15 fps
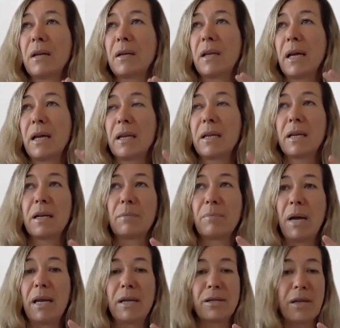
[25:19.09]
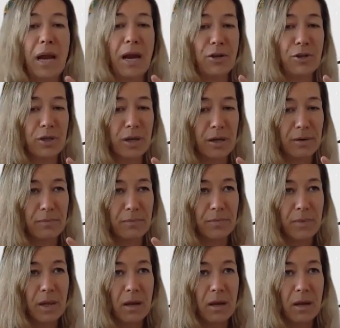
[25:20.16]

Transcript: like a little meditation